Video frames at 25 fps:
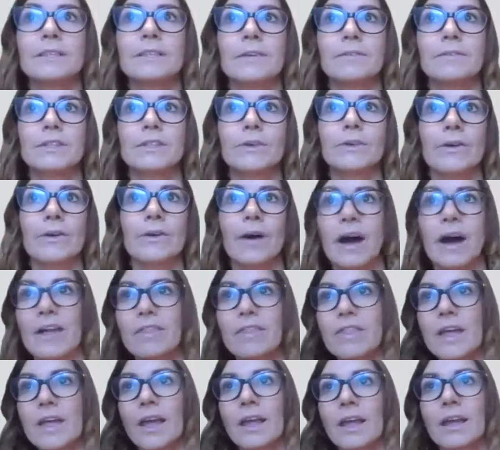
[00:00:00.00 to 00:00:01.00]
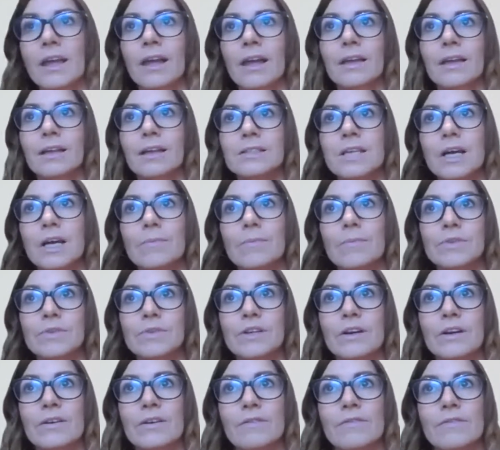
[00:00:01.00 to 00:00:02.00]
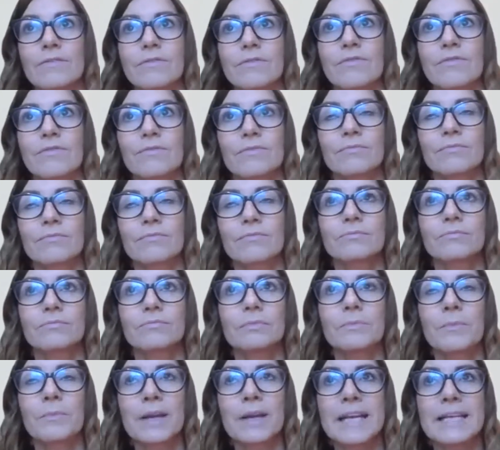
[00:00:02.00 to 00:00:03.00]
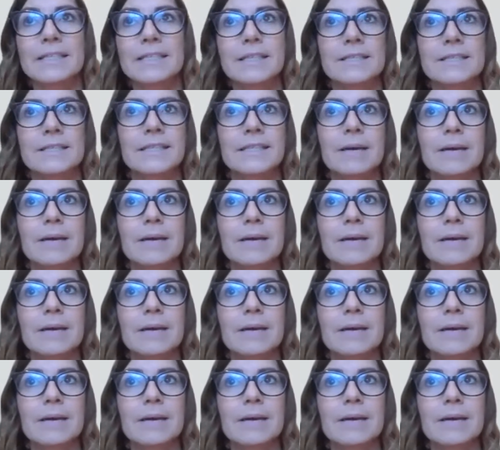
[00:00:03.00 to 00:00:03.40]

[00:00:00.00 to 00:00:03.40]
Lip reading: So I think in terms of, we need to